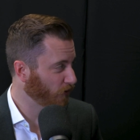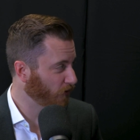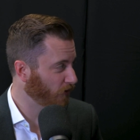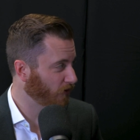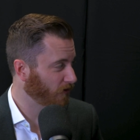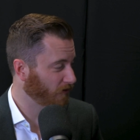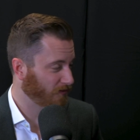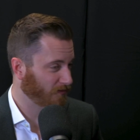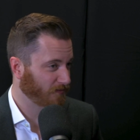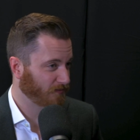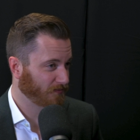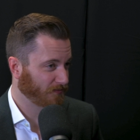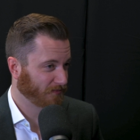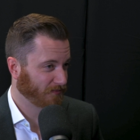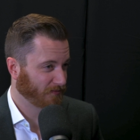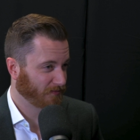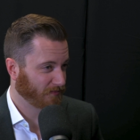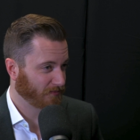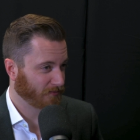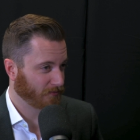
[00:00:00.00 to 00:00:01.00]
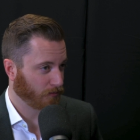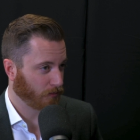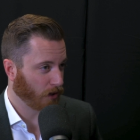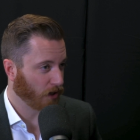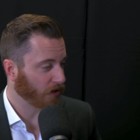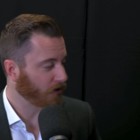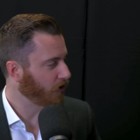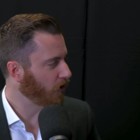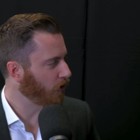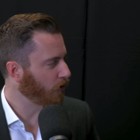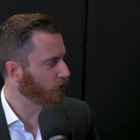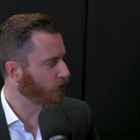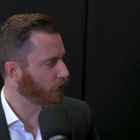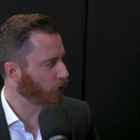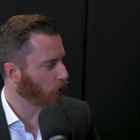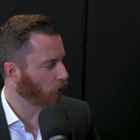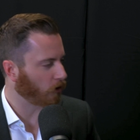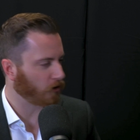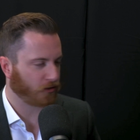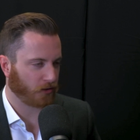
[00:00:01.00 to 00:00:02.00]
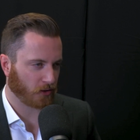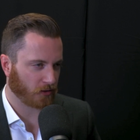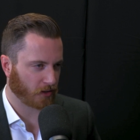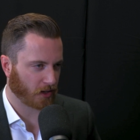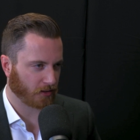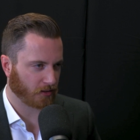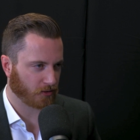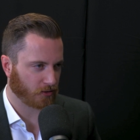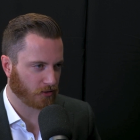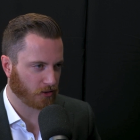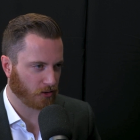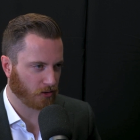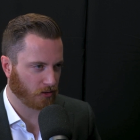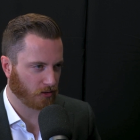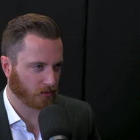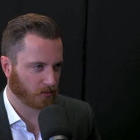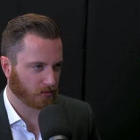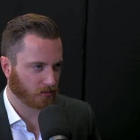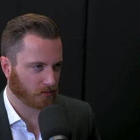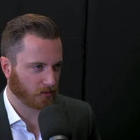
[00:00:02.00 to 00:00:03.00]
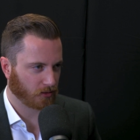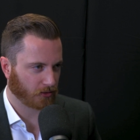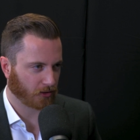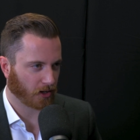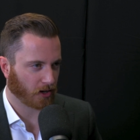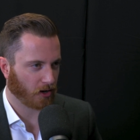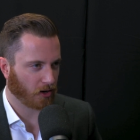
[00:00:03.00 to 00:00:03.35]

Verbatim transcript: Yeah. But those tortoises at the zoo, it was like